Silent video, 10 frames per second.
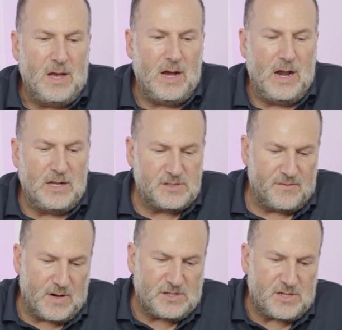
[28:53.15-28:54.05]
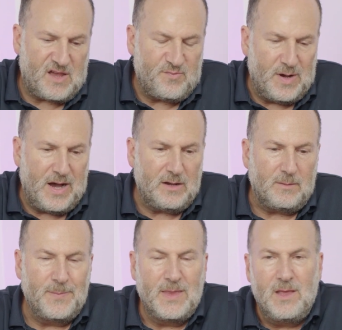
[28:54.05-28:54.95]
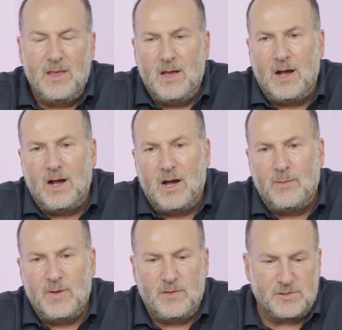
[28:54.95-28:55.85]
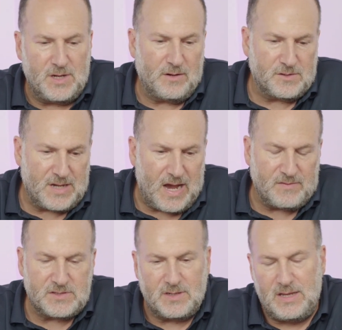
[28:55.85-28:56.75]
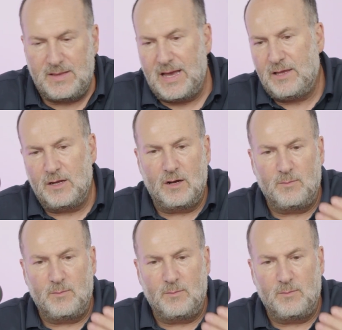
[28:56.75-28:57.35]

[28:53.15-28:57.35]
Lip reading: It's a very safe model. There's others, obviously, that,